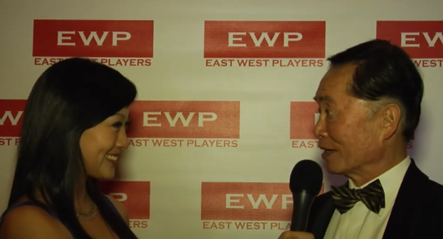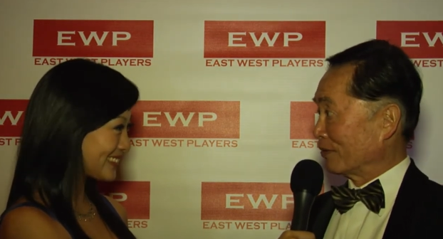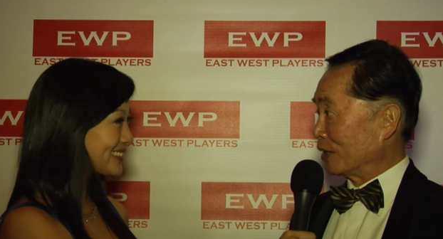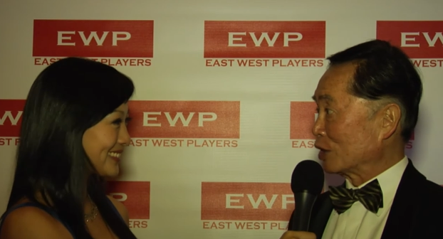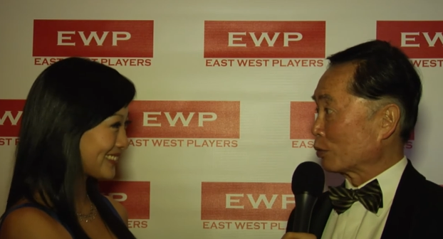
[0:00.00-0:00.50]

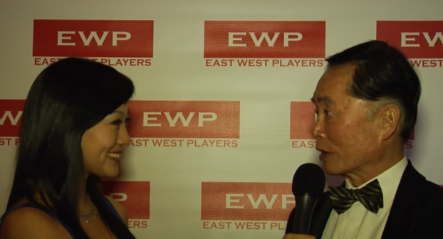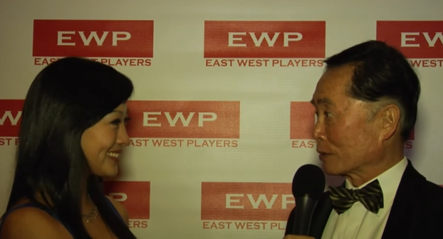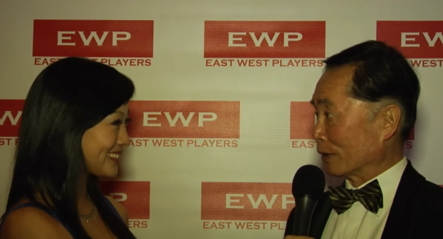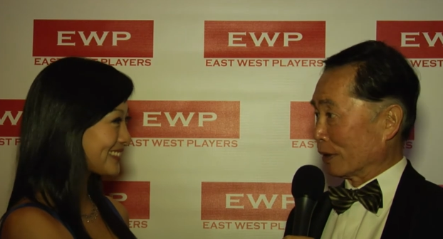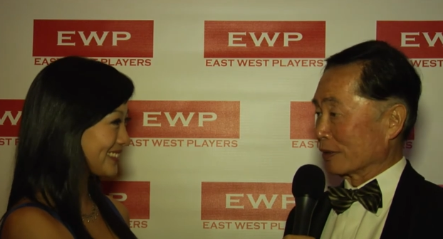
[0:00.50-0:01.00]
Speaker 1: of the East
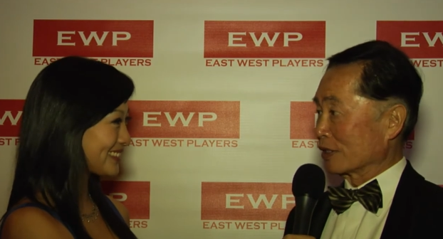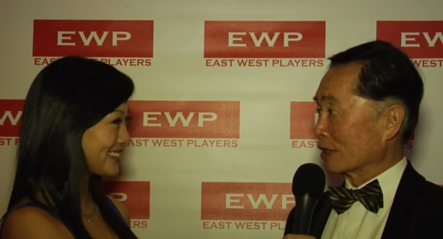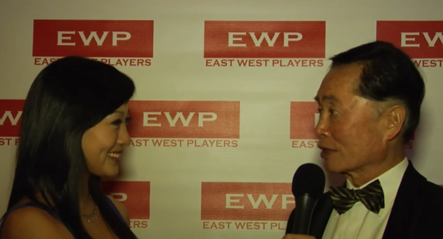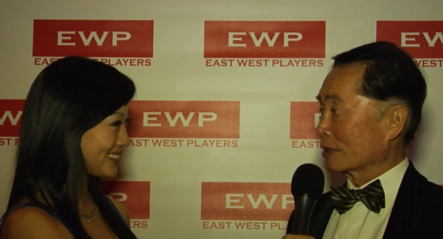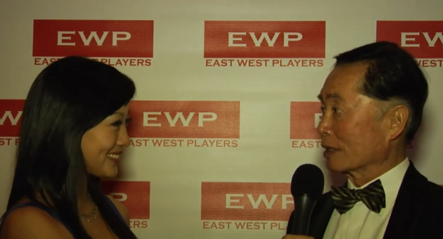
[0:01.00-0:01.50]
West Players.
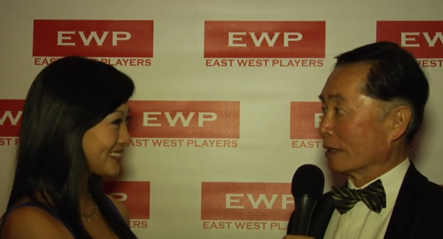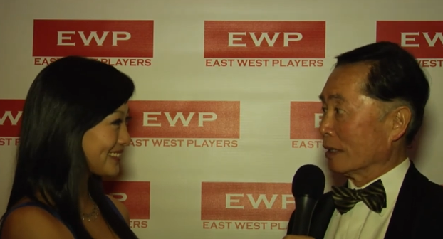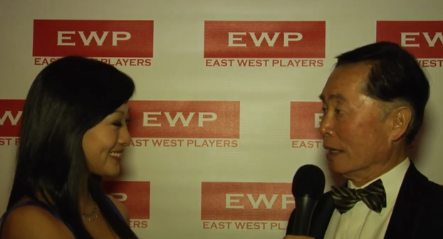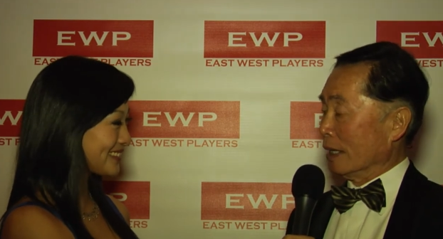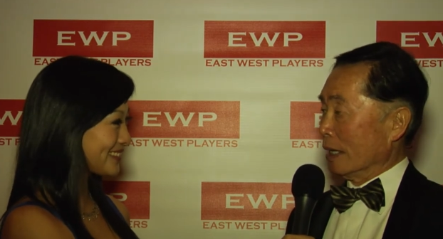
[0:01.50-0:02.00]
It's
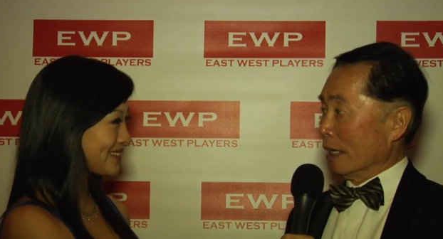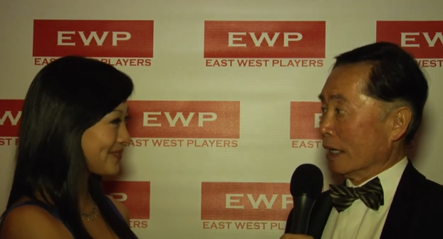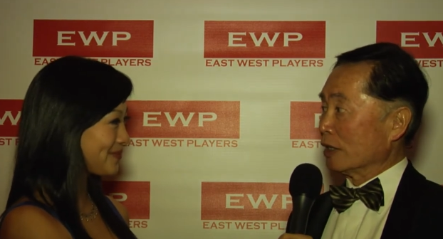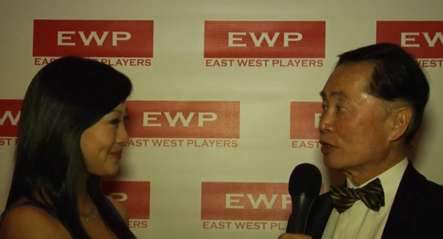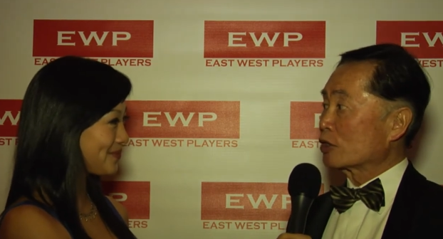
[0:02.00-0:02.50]
uh,
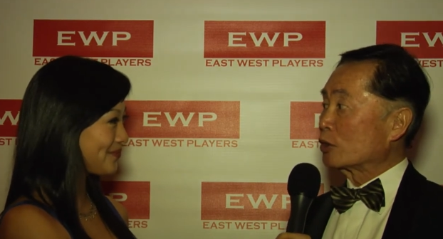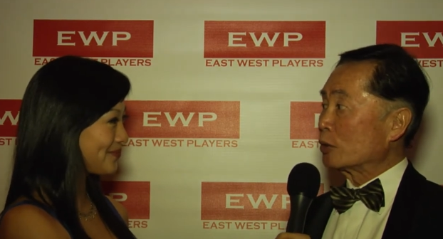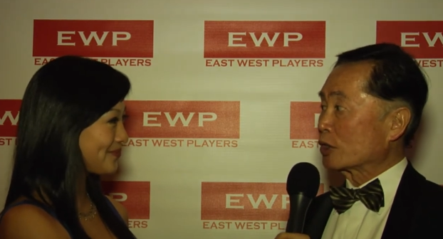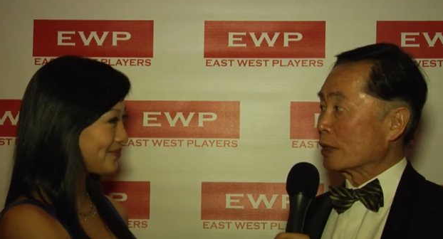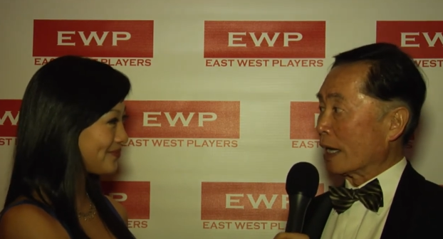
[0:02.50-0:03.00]
an
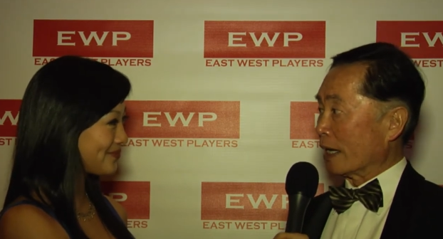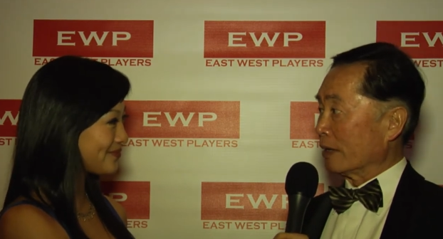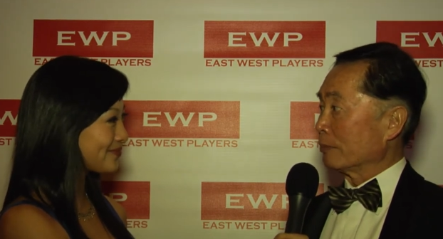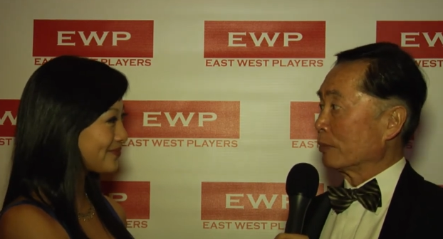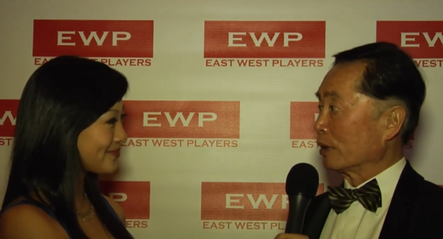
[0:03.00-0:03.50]
institution
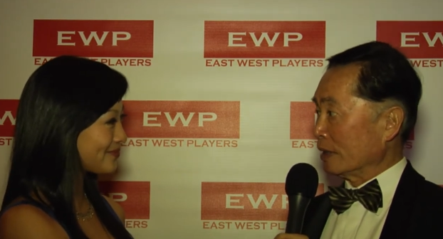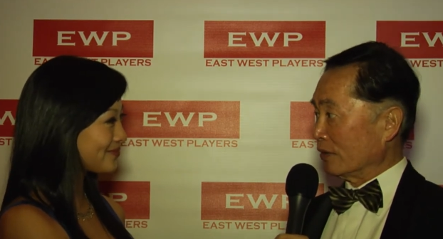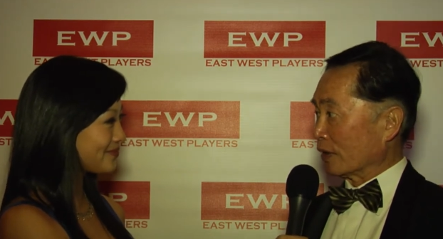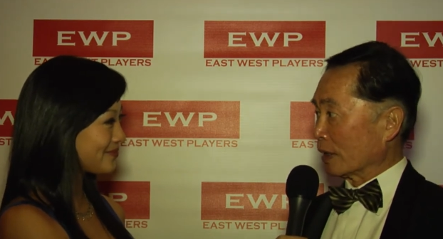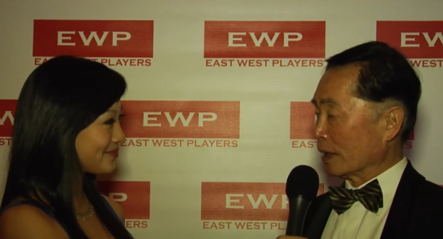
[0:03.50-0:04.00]
I
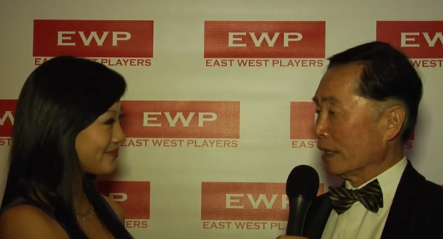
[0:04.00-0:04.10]
believe in.